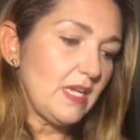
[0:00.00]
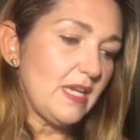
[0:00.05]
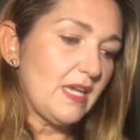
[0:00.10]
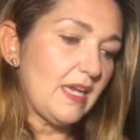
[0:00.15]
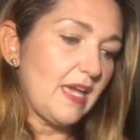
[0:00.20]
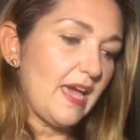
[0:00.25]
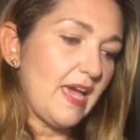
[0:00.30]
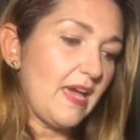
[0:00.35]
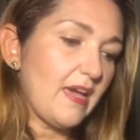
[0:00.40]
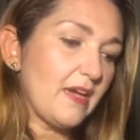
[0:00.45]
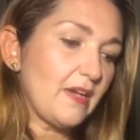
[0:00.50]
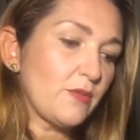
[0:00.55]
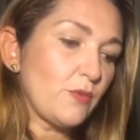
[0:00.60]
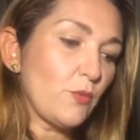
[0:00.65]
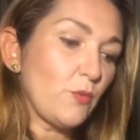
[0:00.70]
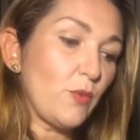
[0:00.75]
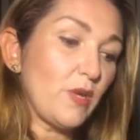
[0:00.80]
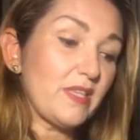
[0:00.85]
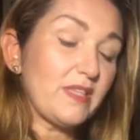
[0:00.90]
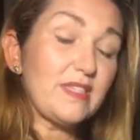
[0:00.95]

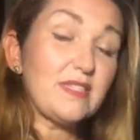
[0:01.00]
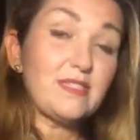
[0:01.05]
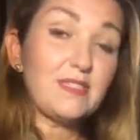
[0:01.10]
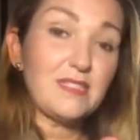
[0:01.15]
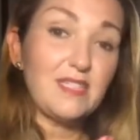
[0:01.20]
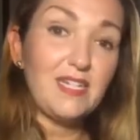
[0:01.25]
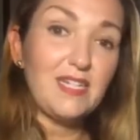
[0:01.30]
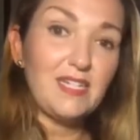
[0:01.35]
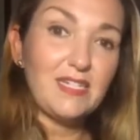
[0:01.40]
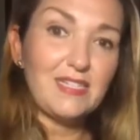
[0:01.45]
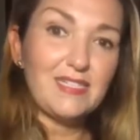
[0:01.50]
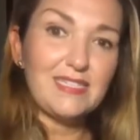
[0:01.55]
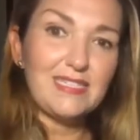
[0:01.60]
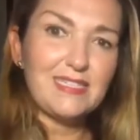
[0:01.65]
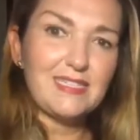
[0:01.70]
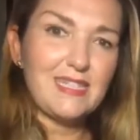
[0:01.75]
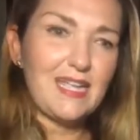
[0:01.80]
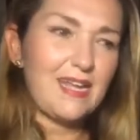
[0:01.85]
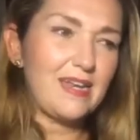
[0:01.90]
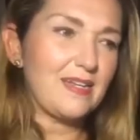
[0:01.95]
And what this does
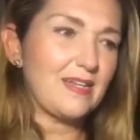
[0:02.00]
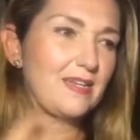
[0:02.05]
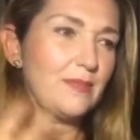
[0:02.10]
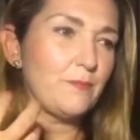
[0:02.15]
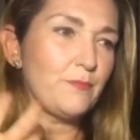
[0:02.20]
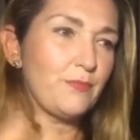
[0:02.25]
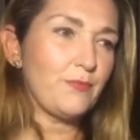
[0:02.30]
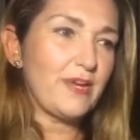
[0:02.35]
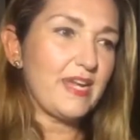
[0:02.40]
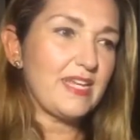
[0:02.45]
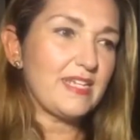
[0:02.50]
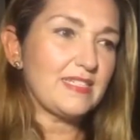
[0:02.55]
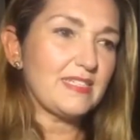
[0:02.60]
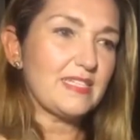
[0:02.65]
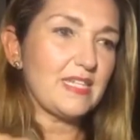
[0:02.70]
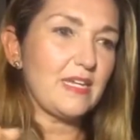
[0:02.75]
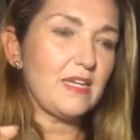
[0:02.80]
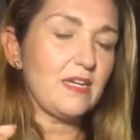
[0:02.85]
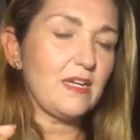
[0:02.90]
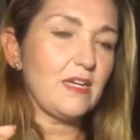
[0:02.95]
is that it brings
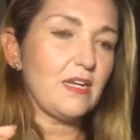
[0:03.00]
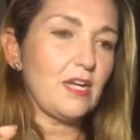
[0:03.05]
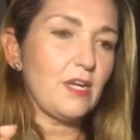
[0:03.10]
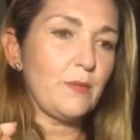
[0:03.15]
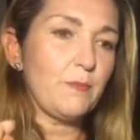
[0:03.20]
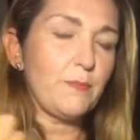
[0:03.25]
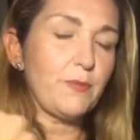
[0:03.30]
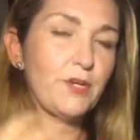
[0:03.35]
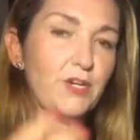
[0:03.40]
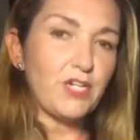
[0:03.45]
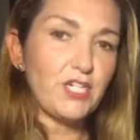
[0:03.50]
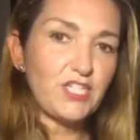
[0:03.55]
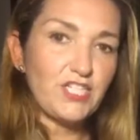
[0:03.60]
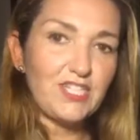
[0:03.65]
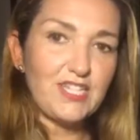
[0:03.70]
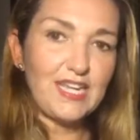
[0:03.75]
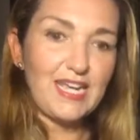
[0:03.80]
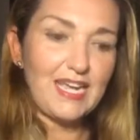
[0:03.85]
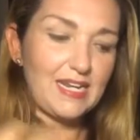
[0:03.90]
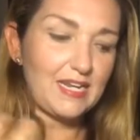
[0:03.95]
a
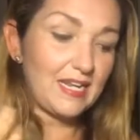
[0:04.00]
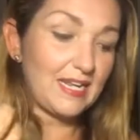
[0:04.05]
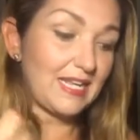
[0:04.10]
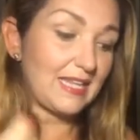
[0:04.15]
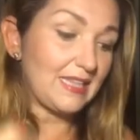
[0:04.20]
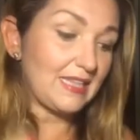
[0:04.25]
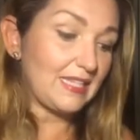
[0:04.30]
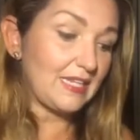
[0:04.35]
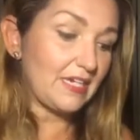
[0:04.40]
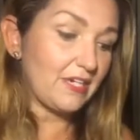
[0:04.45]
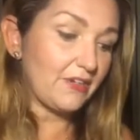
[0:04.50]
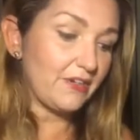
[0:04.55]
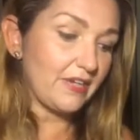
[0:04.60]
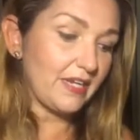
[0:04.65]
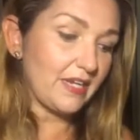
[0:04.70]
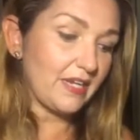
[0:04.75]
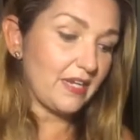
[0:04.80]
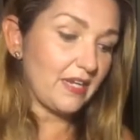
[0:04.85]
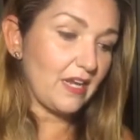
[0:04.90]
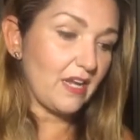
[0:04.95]
purging and a
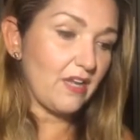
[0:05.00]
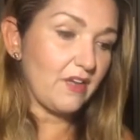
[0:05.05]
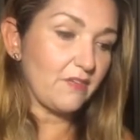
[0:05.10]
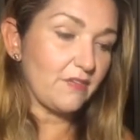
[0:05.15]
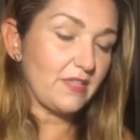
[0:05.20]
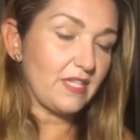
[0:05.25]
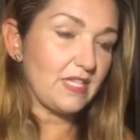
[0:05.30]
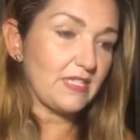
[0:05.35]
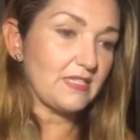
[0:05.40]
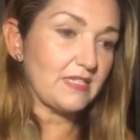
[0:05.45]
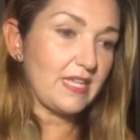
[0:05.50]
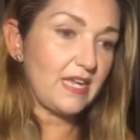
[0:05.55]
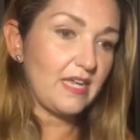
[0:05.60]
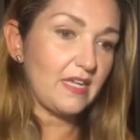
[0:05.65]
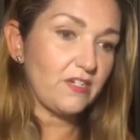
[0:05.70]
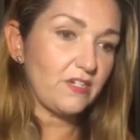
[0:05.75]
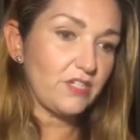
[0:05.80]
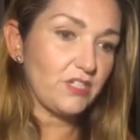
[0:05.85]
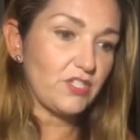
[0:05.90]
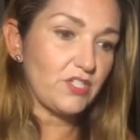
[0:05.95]
clearing of these
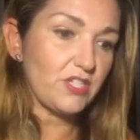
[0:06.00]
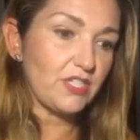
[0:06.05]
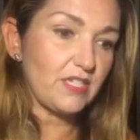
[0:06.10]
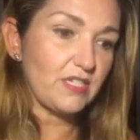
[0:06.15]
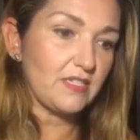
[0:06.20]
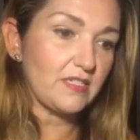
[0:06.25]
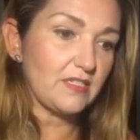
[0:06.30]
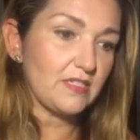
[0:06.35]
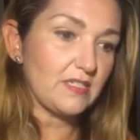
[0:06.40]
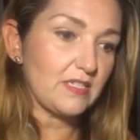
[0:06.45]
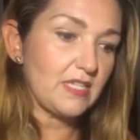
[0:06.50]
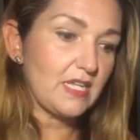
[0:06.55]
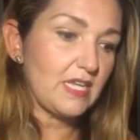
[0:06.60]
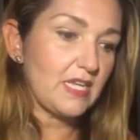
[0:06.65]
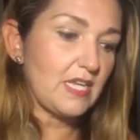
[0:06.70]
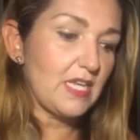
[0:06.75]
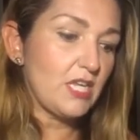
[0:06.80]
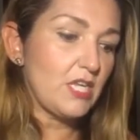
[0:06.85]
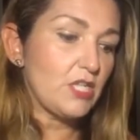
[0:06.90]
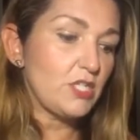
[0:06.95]
energies
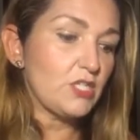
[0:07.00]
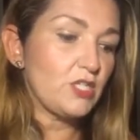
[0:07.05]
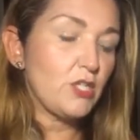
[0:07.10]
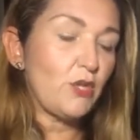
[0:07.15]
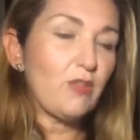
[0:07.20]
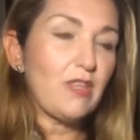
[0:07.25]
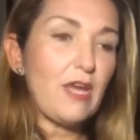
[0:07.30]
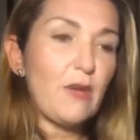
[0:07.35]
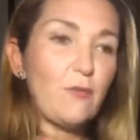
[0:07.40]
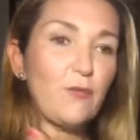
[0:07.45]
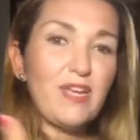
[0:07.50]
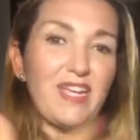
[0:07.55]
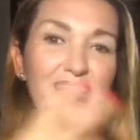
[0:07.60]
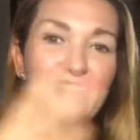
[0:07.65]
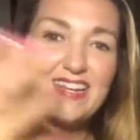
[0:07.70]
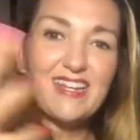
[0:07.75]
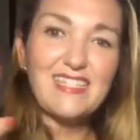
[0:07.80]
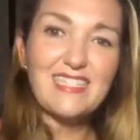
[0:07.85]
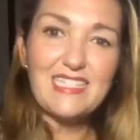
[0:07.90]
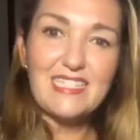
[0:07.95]
so that we
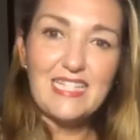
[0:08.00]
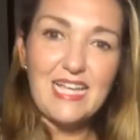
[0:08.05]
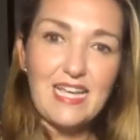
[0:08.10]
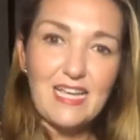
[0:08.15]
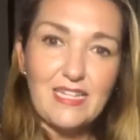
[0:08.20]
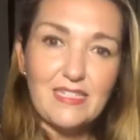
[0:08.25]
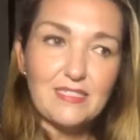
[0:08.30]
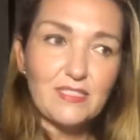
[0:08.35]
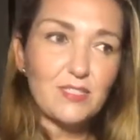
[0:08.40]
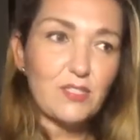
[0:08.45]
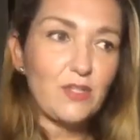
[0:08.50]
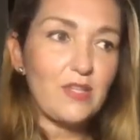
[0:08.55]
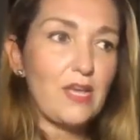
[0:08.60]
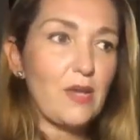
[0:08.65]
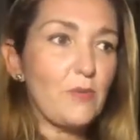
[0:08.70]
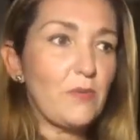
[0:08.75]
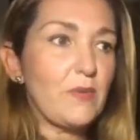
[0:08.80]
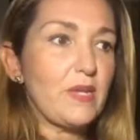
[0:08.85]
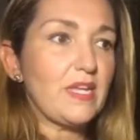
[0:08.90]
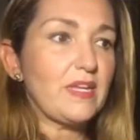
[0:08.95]
can ascend, so
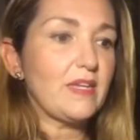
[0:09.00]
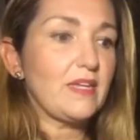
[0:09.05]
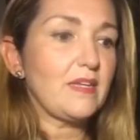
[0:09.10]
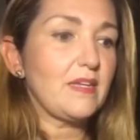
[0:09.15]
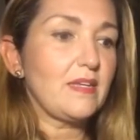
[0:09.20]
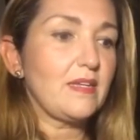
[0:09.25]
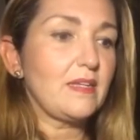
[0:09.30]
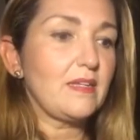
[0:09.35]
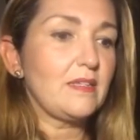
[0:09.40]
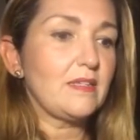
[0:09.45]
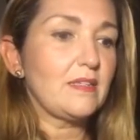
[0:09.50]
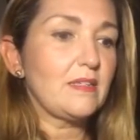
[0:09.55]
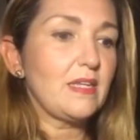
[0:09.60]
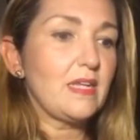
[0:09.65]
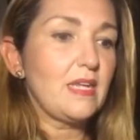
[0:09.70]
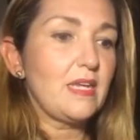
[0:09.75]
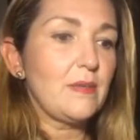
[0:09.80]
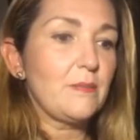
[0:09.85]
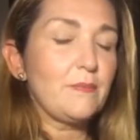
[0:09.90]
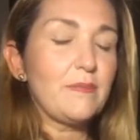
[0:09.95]
that we can
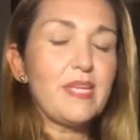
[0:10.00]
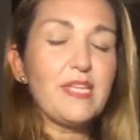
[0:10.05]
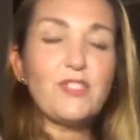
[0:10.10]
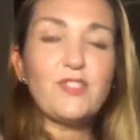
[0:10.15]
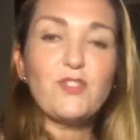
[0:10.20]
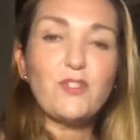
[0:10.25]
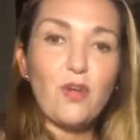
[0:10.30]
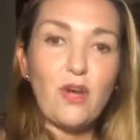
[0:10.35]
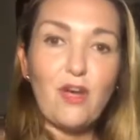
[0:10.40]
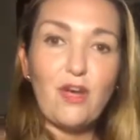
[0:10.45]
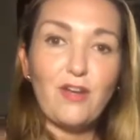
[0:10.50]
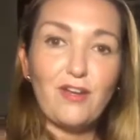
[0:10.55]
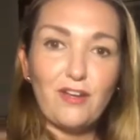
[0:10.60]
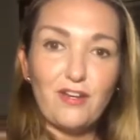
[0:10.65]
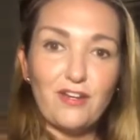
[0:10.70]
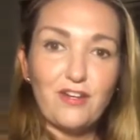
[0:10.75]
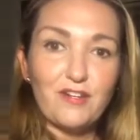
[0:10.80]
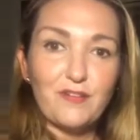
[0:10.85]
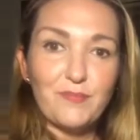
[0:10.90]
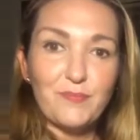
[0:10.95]
be
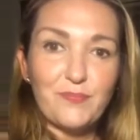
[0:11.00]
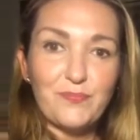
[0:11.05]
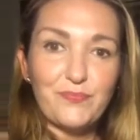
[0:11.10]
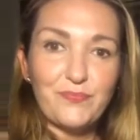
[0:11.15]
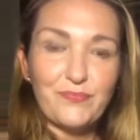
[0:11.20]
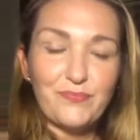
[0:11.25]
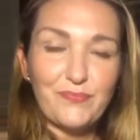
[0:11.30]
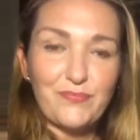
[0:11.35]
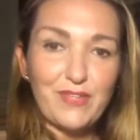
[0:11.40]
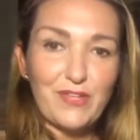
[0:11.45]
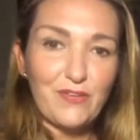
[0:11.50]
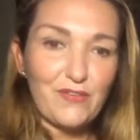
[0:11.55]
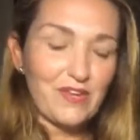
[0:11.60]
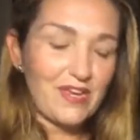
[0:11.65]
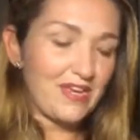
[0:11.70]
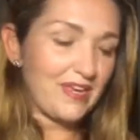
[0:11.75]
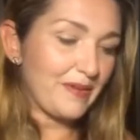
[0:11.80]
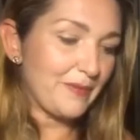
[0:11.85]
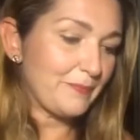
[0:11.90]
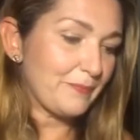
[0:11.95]
stronger,
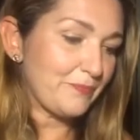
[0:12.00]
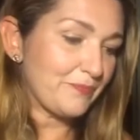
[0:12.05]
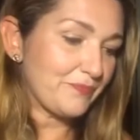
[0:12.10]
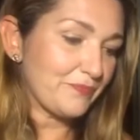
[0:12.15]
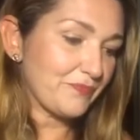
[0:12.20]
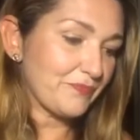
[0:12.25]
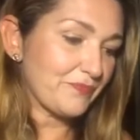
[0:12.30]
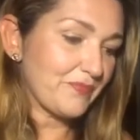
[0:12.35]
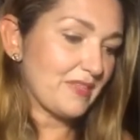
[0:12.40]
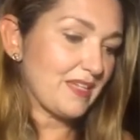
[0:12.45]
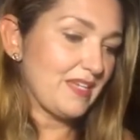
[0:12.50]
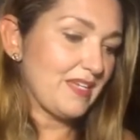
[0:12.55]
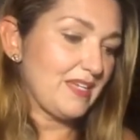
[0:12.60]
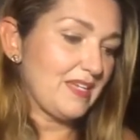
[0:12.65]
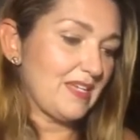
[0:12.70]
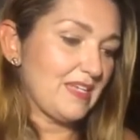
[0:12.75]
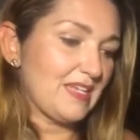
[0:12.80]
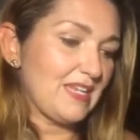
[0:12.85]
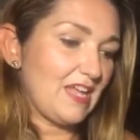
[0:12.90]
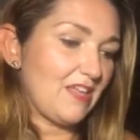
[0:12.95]
okay?
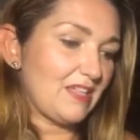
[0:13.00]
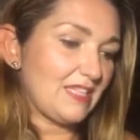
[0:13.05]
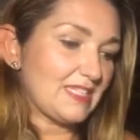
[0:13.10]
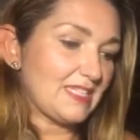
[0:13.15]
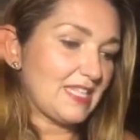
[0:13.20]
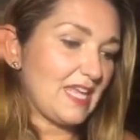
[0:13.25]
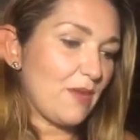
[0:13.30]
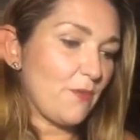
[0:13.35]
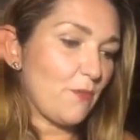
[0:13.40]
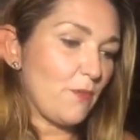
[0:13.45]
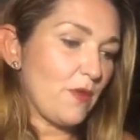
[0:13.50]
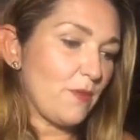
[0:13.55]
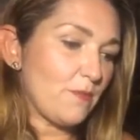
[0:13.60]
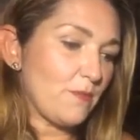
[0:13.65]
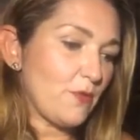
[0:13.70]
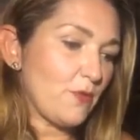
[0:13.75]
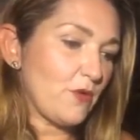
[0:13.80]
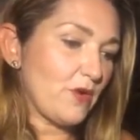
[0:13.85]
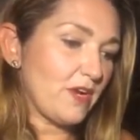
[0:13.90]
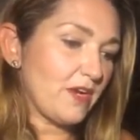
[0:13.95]
Now let's get one
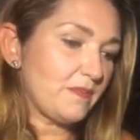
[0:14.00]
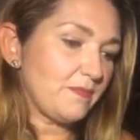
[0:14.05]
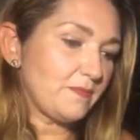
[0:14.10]
more.